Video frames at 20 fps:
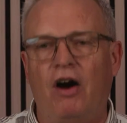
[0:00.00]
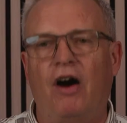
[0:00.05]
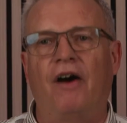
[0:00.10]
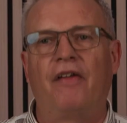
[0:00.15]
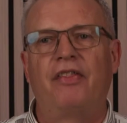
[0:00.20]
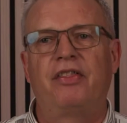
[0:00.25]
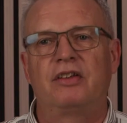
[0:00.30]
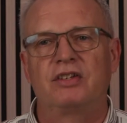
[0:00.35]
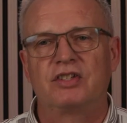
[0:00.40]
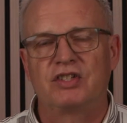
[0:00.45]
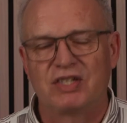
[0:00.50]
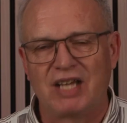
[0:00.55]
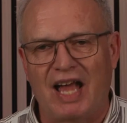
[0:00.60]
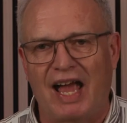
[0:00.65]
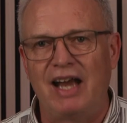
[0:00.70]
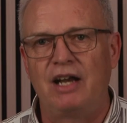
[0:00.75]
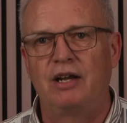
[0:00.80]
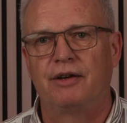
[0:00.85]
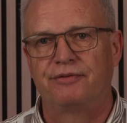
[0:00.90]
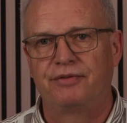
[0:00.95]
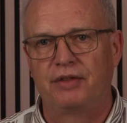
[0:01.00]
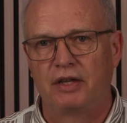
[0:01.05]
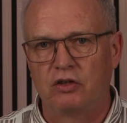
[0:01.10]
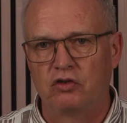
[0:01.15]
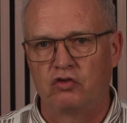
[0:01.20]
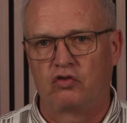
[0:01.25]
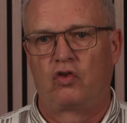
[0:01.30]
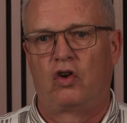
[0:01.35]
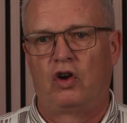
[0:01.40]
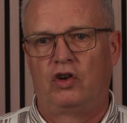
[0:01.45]
other side of the
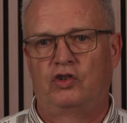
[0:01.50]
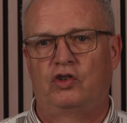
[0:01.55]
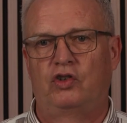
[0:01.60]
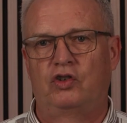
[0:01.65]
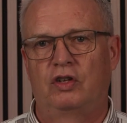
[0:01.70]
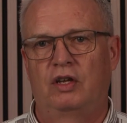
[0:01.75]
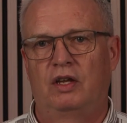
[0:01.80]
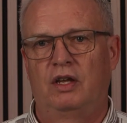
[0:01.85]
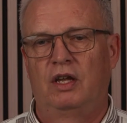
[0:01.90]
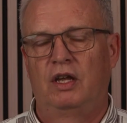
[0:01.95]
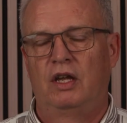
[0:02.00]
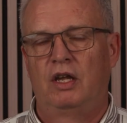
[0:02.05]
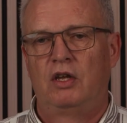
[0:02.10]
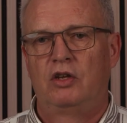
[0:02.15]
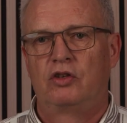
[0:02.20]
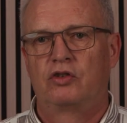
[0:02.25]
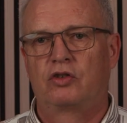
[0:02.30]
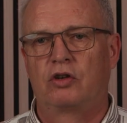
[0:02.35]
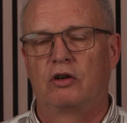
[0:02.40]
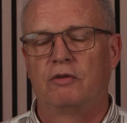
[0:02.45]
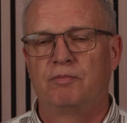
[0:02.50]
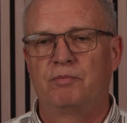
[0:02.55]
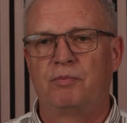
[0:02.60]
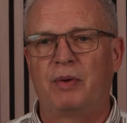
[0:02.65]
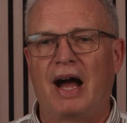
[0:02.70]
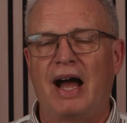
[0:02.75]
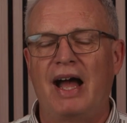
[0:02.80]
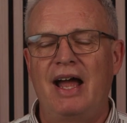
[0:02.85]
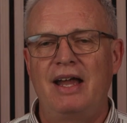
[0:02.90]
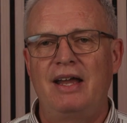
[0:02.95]
cross. So
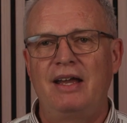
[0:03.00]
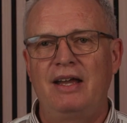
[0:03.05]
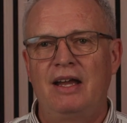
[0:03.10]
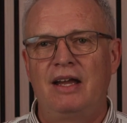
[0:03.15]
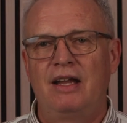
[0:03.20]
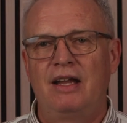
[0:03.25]
by